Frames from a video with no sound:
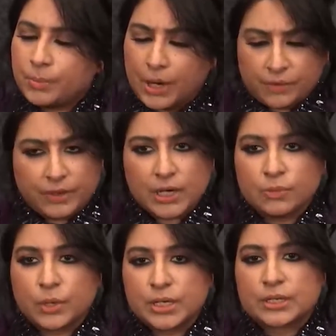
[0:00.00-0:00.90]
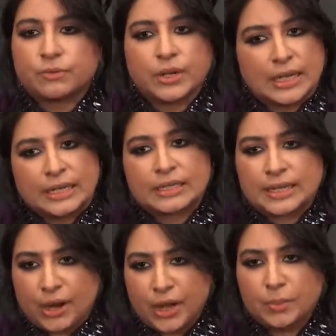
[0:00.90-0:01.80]
part of it, which is really
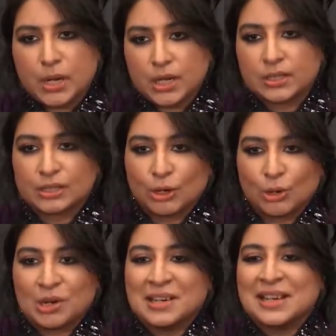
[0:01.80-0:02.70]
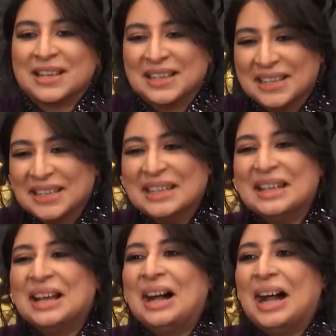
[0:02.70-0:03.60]
scaring me. So
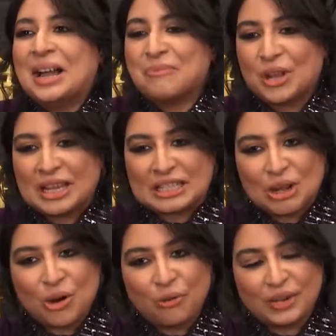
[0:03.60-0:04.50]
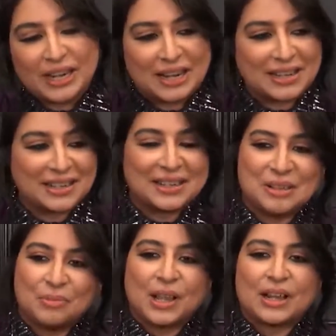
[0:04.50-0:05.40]
I'm not. It's not over yet,
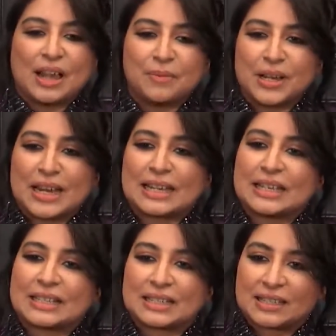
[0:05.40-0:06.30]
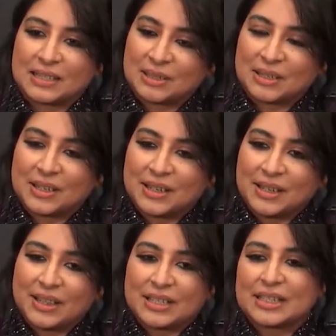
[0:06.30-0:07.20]
but I mean, at least
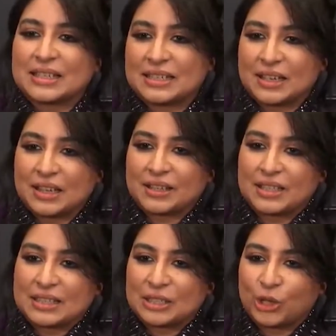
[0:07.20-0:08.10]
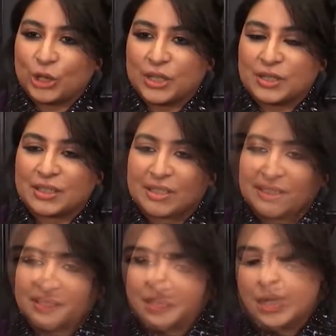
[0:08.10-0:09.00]
this is a good.
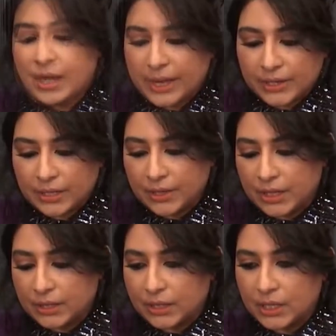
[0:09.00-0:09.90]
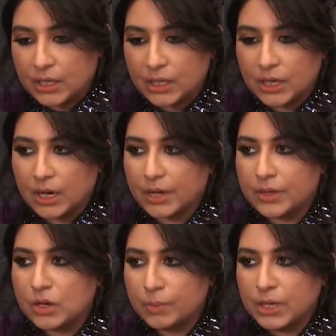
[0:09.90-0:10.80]
I think that the
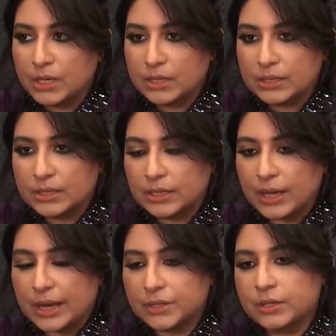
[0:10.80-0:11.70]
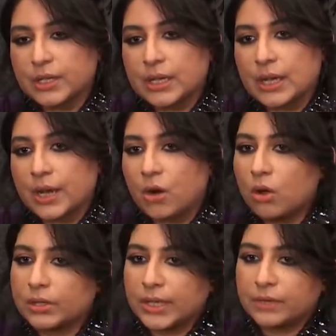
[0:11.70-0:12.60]
nominees, actually, like
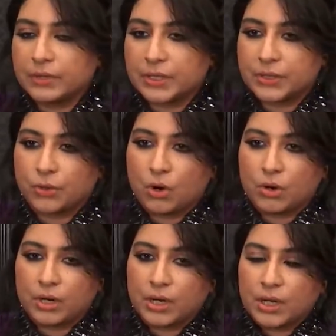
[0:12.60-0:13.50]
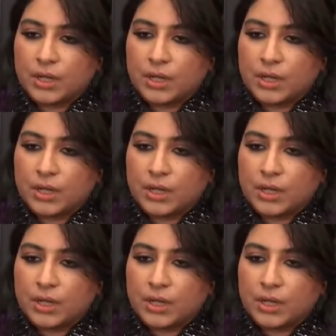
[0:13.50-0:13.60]
all 10 of us strong,